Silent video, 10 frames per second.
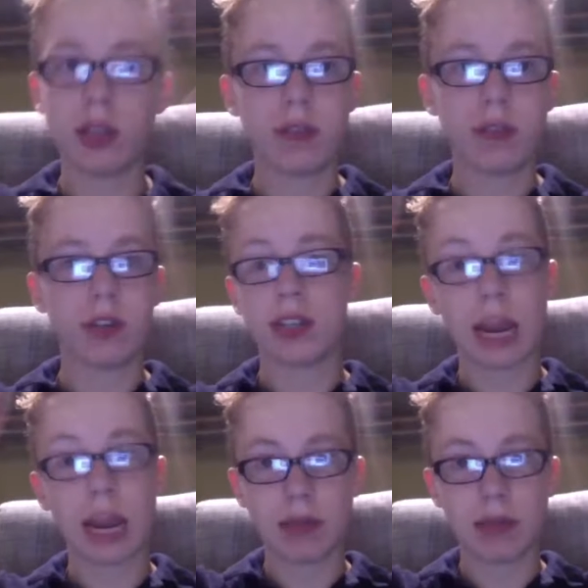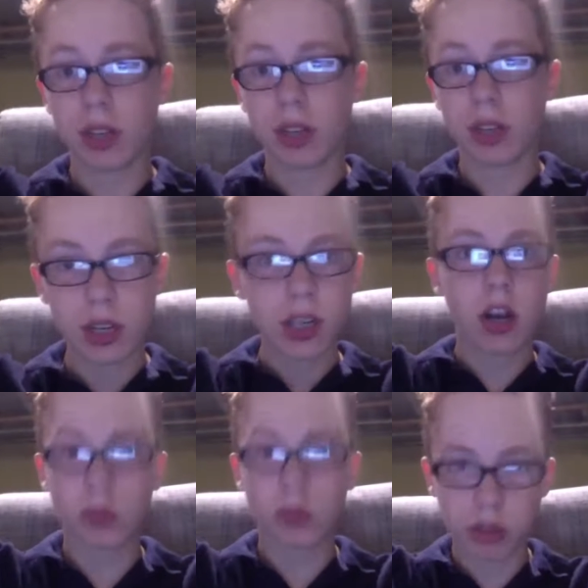different types of
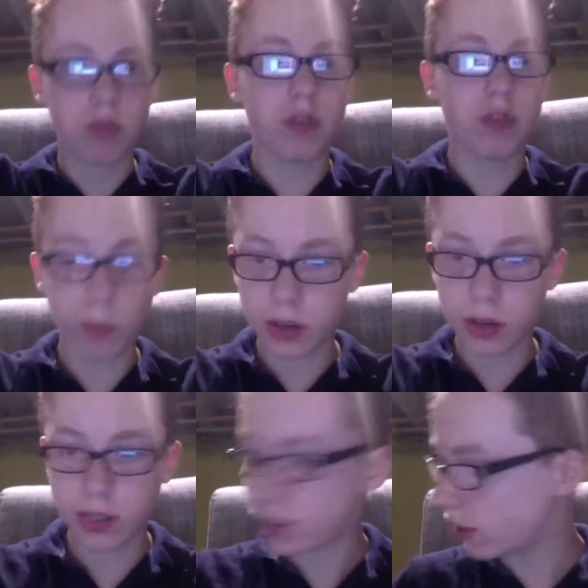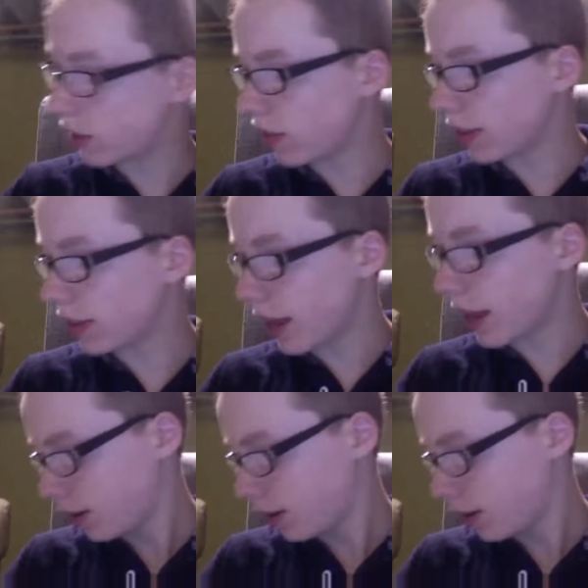coaster rumors and stuff like that.